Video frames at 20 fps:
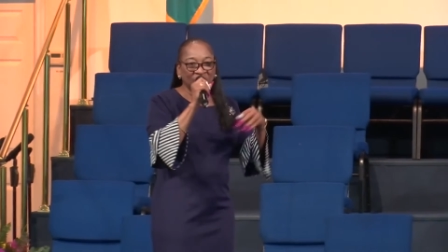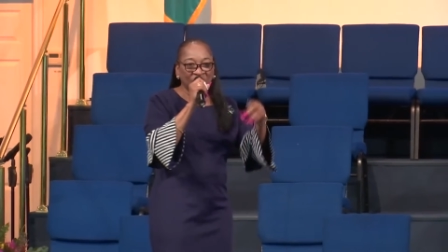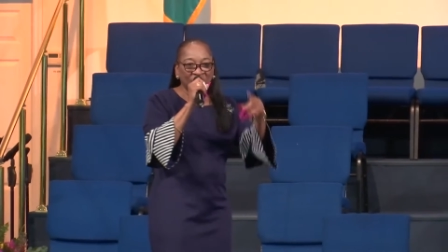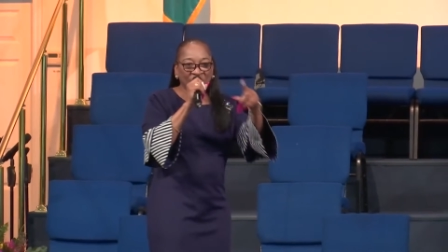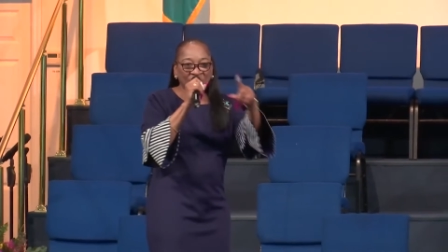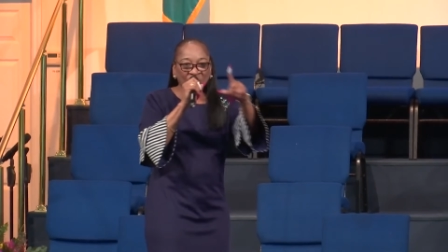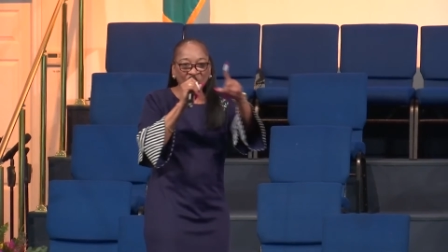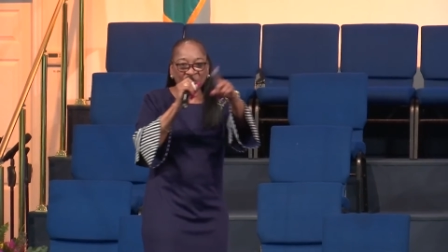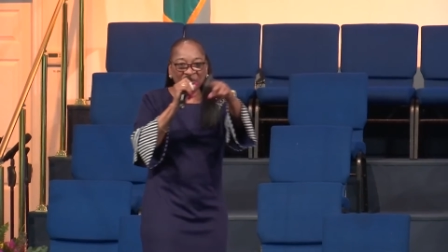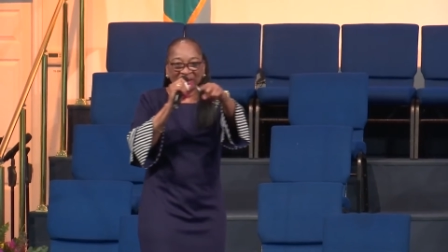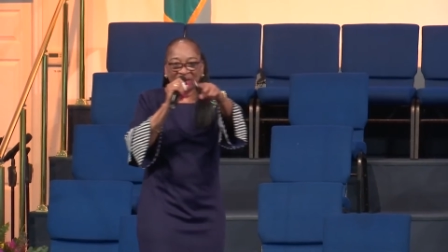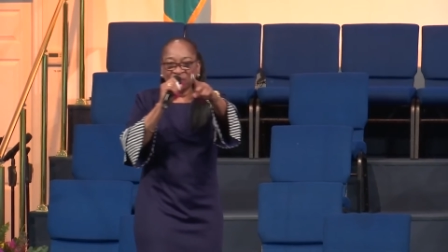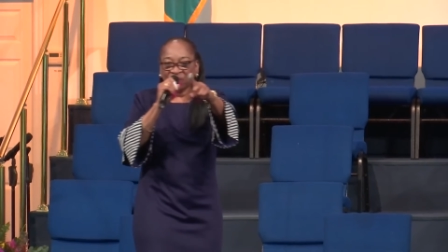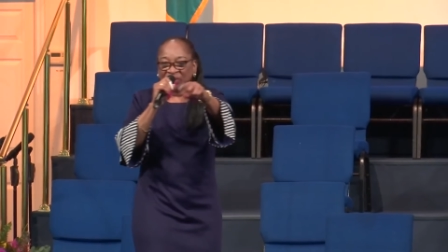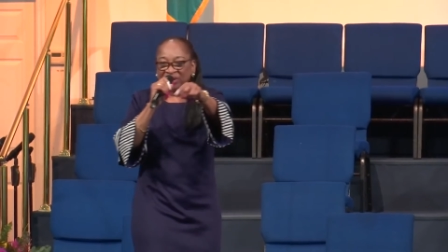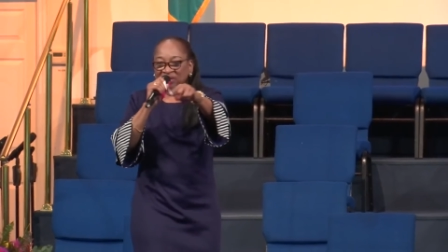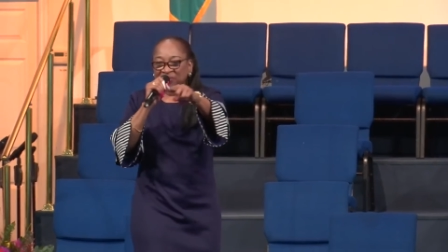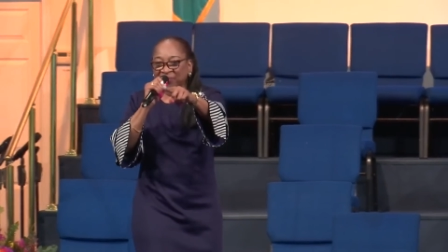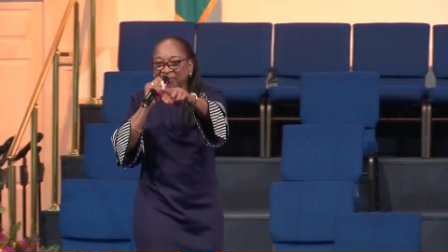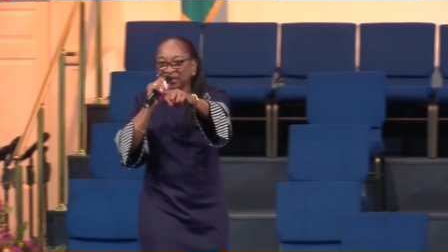We
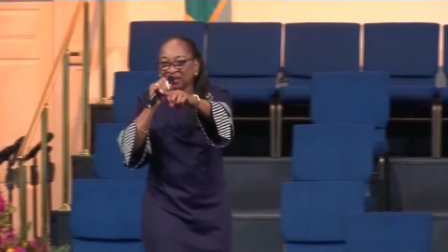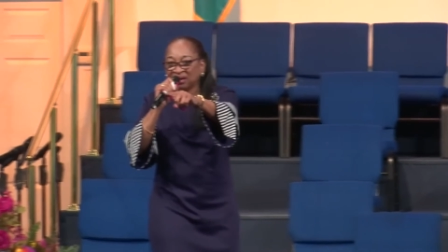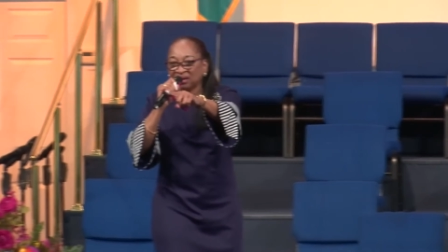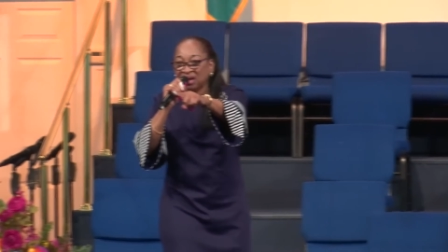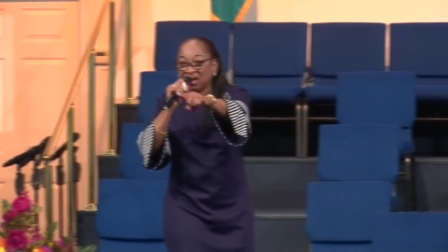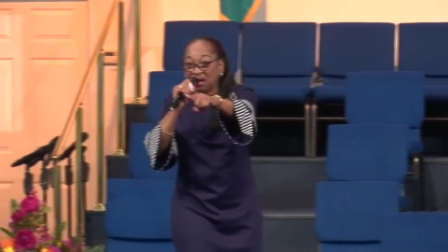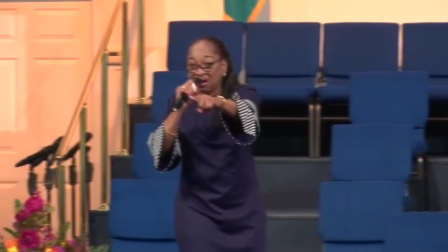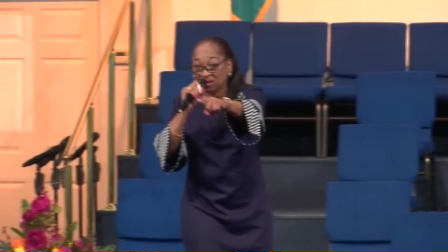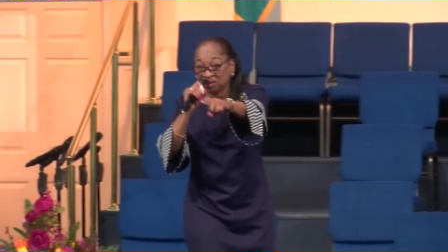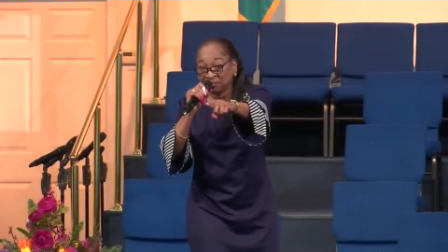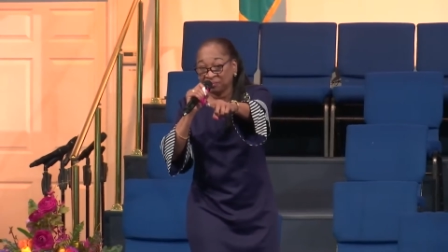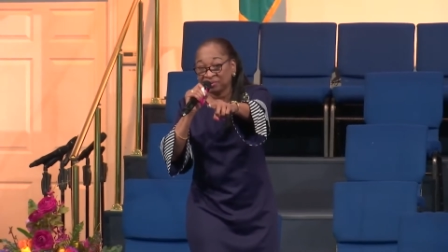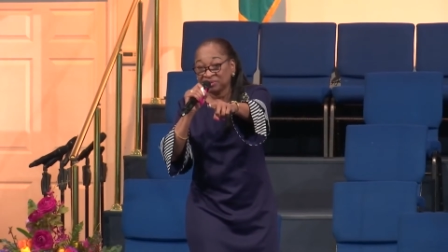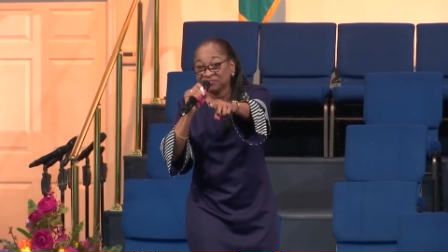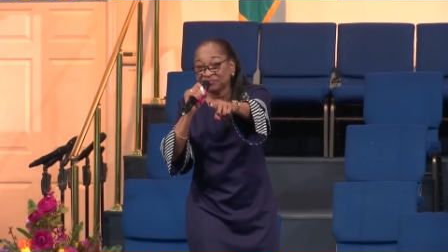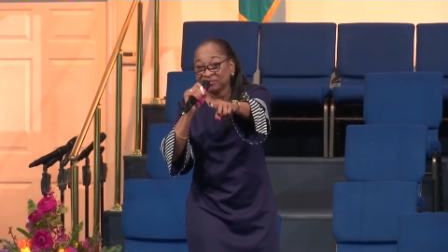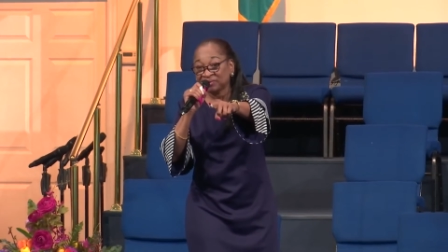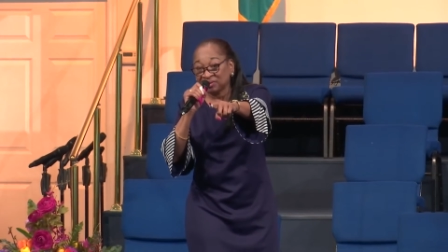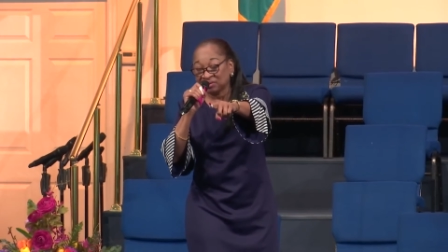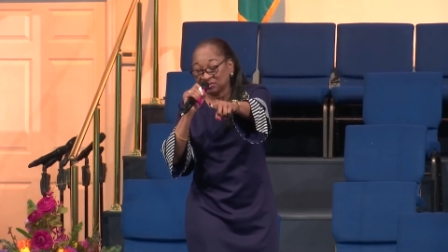will be accountable
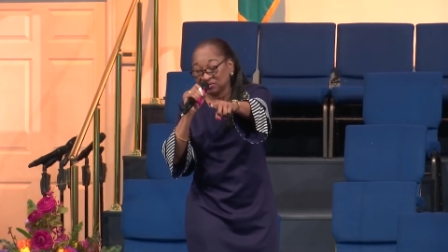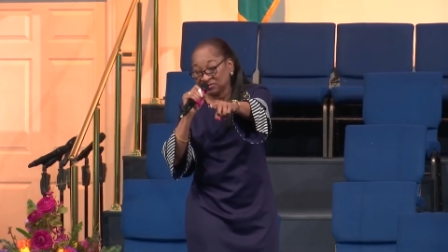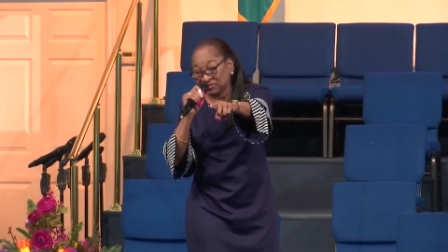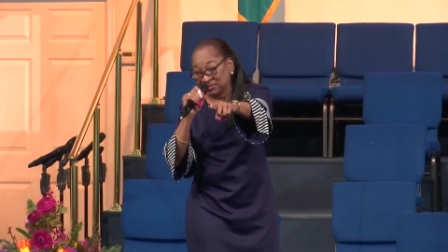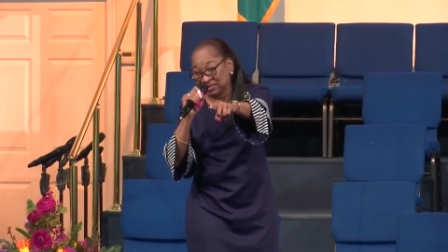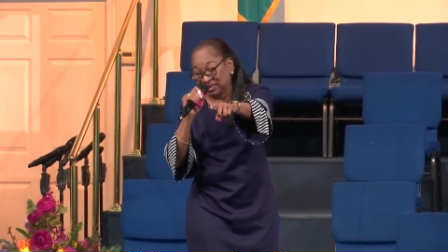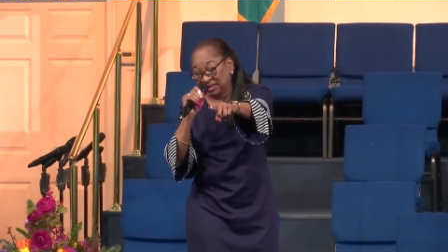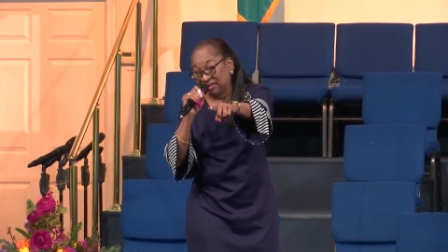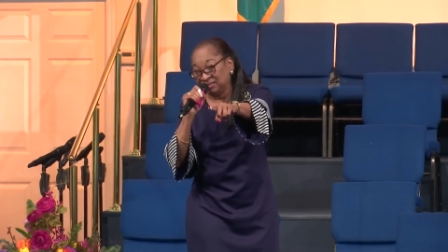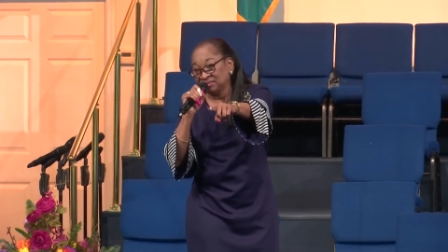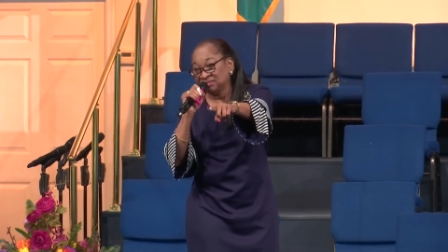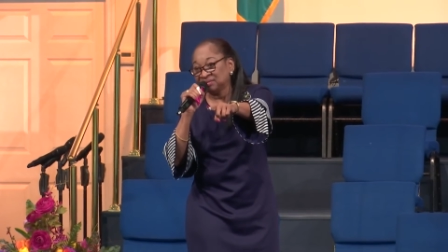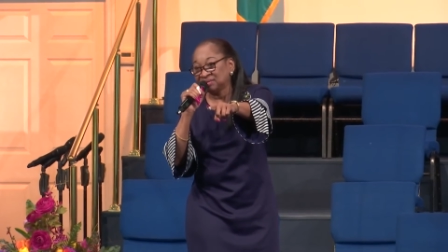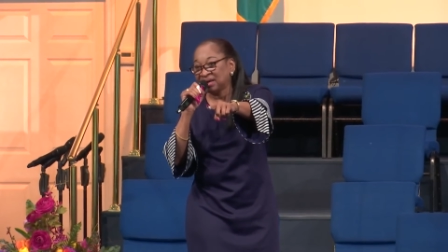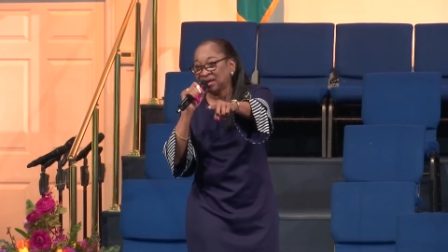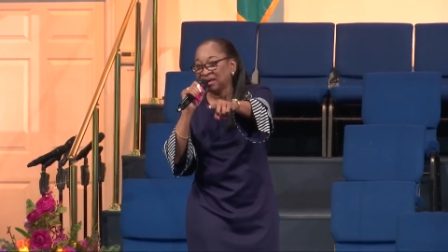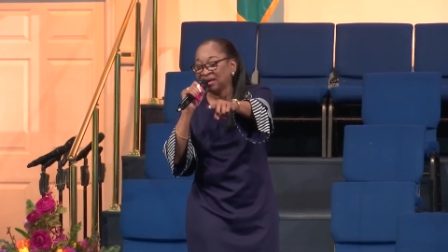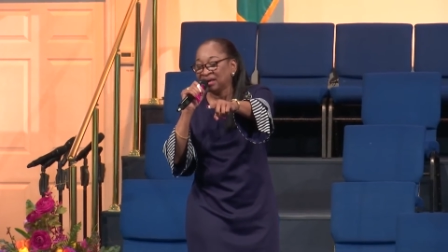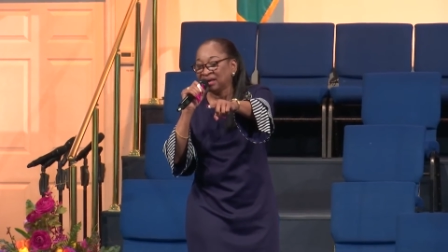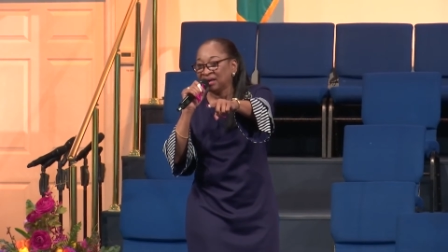for those things.